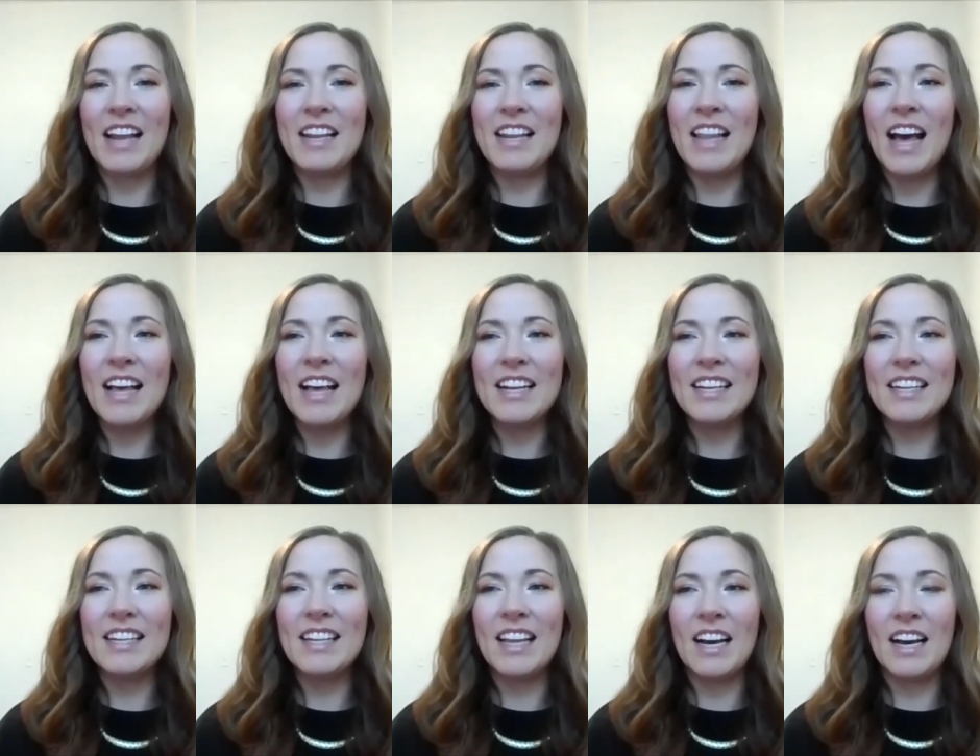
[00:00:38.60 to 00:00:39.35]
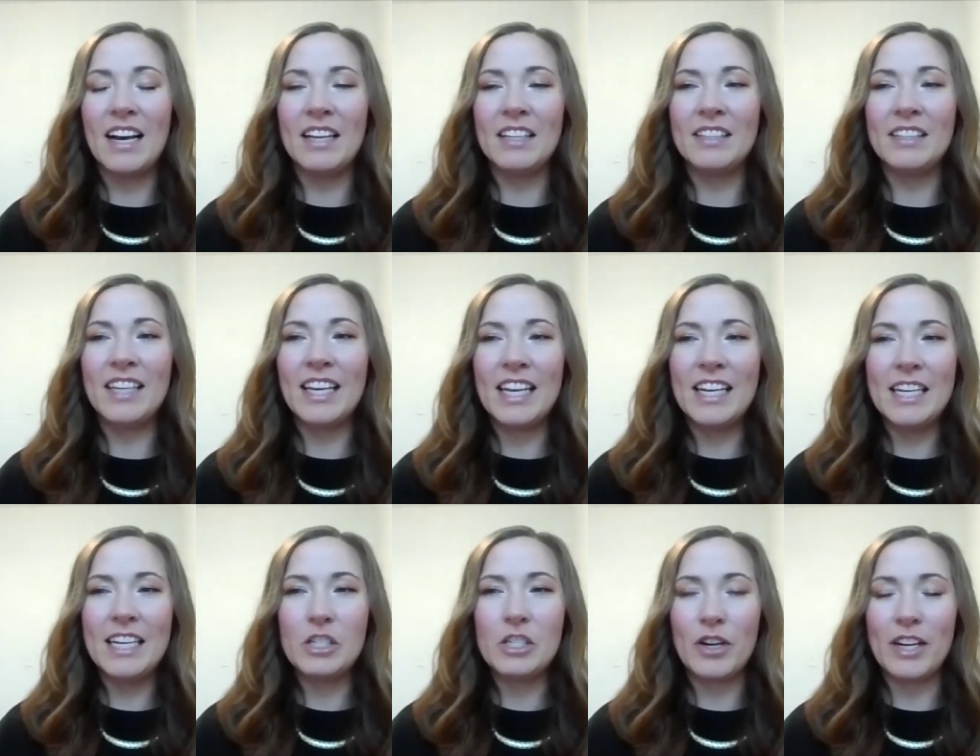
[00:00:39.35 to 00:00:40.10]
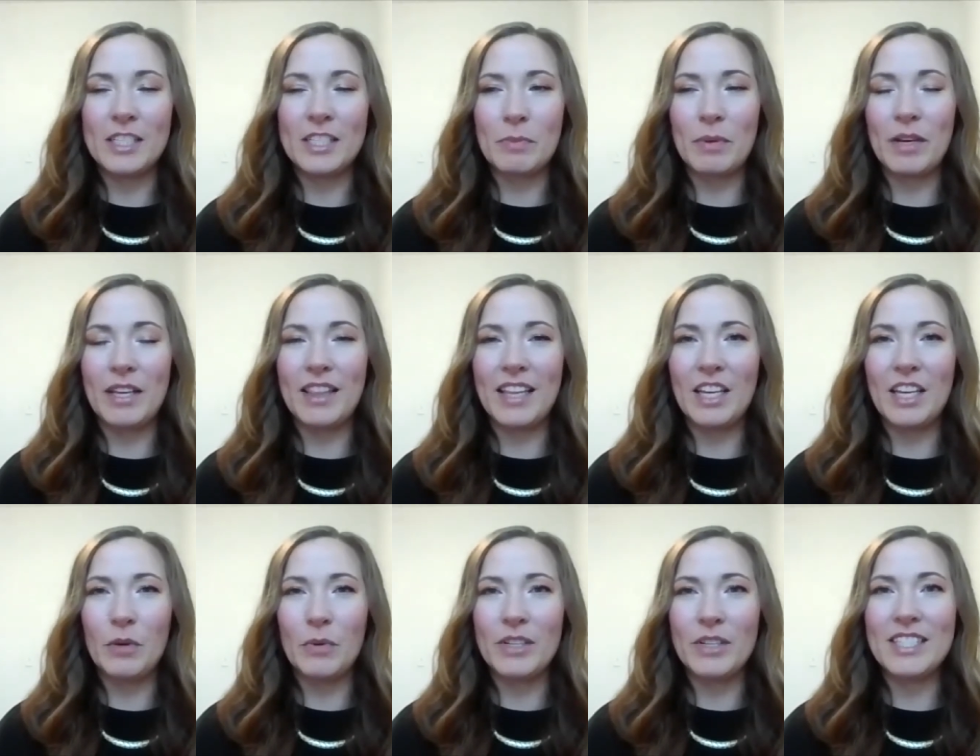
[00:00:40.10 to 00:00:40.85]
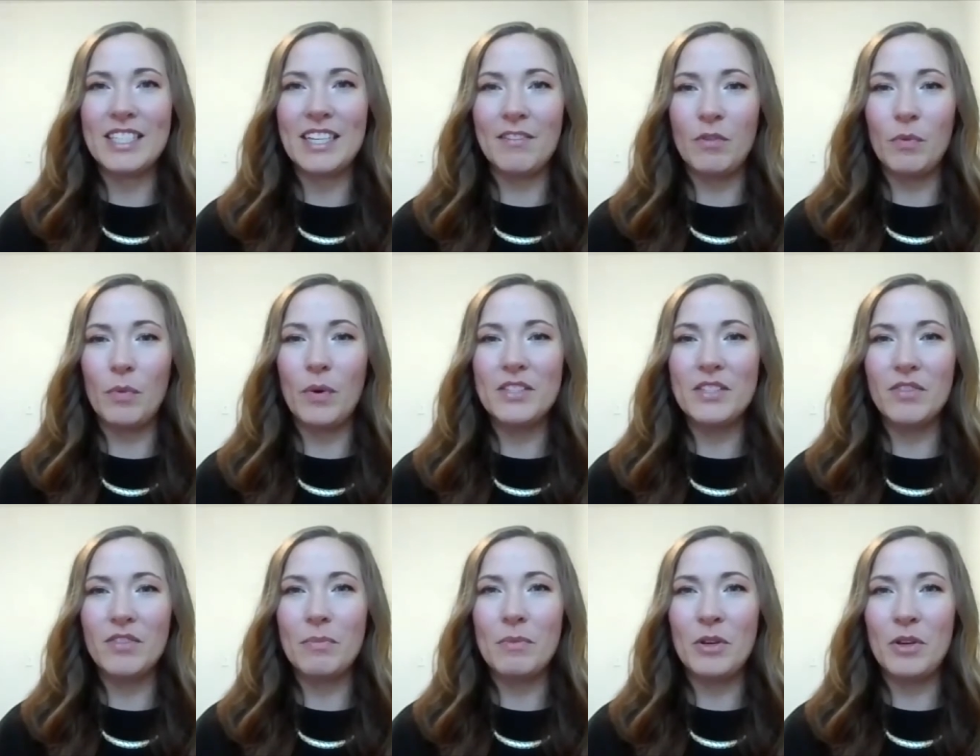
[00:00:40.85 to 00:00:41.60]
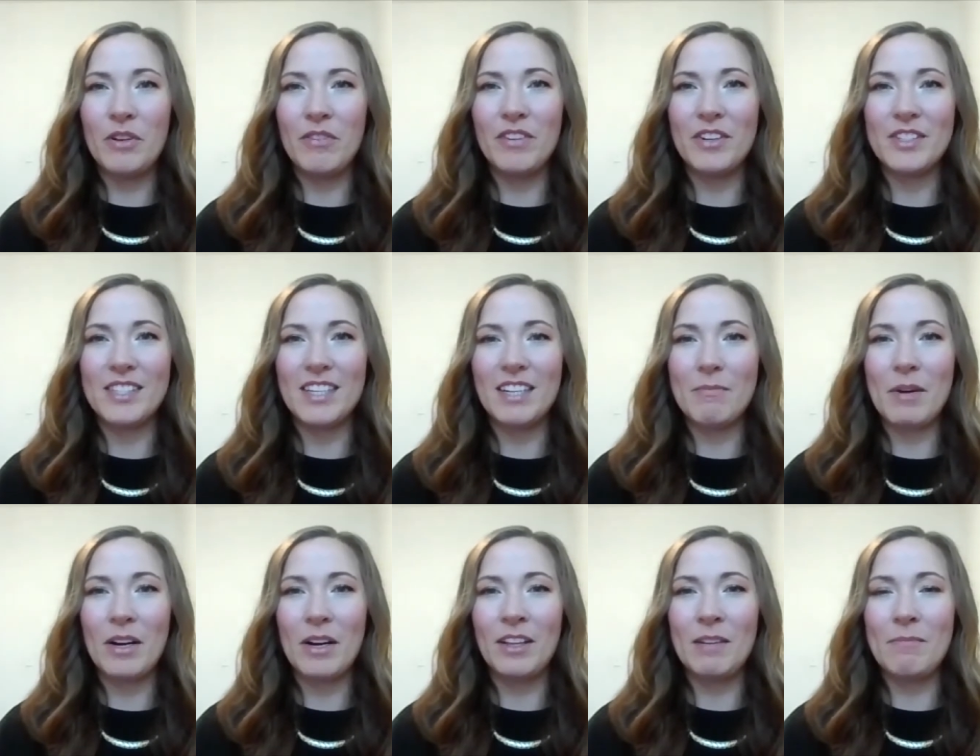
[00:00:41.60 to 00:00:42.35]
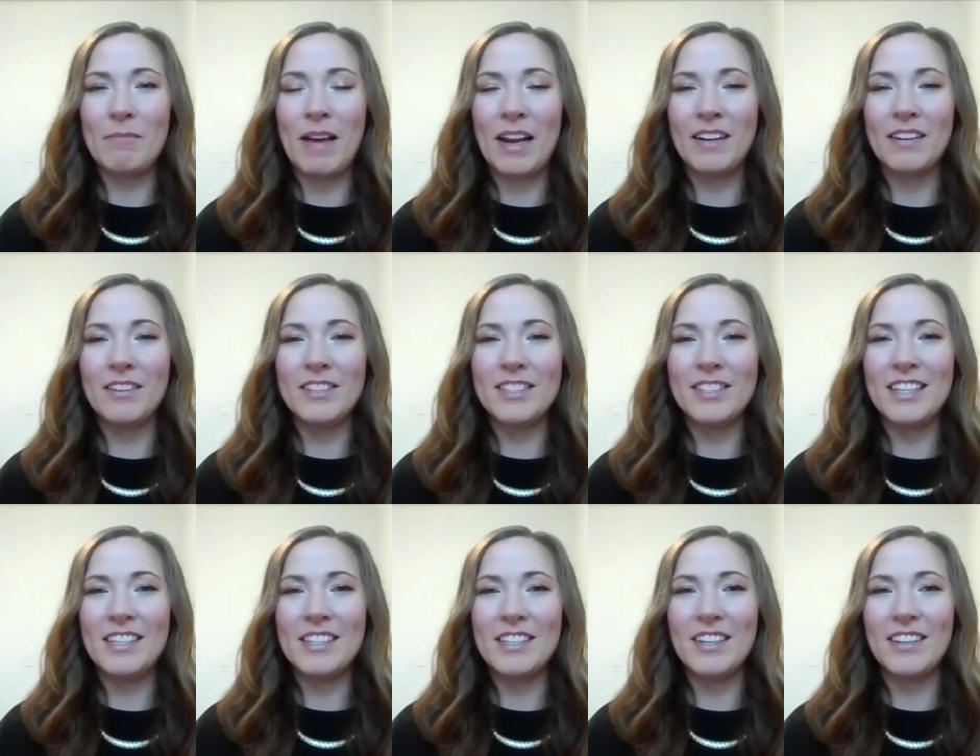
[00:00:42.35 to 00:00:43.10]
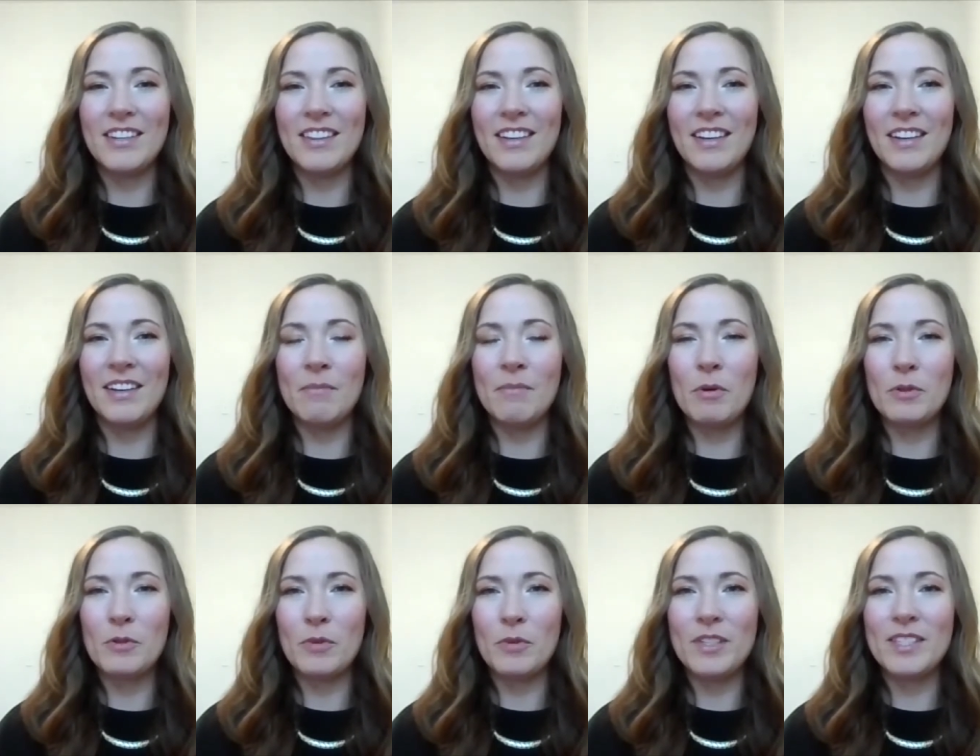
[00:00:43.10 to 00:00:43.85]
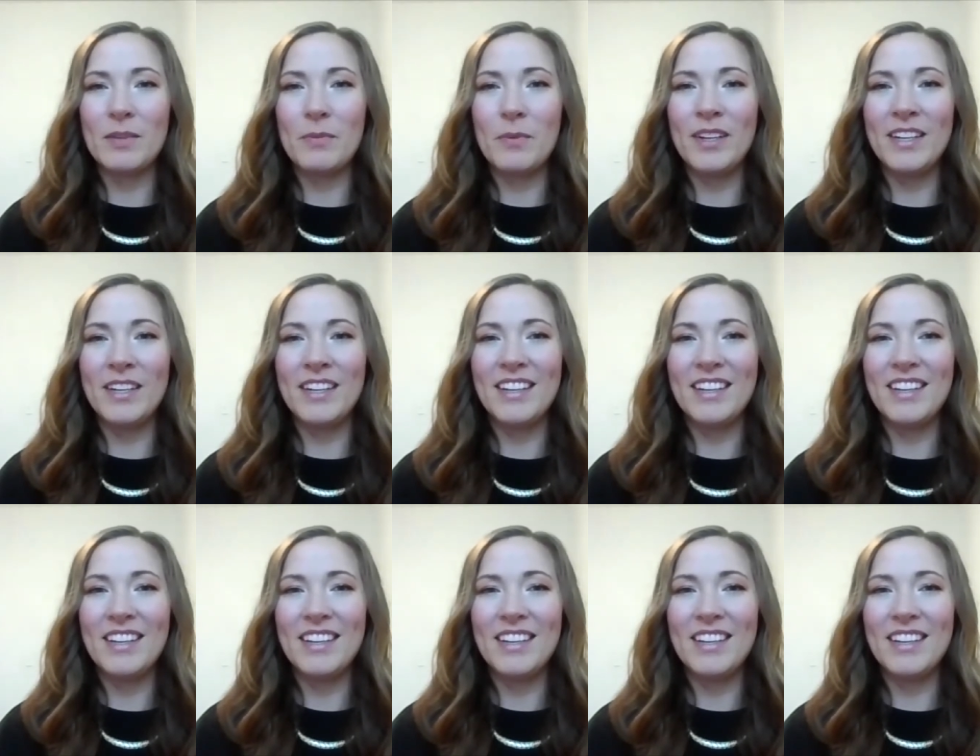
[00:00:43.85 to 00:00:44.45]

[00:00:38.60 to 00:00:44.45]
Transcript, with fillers: And that uh, kidney transplant that you received was from the University of Maryland Medical Center, the most recent one?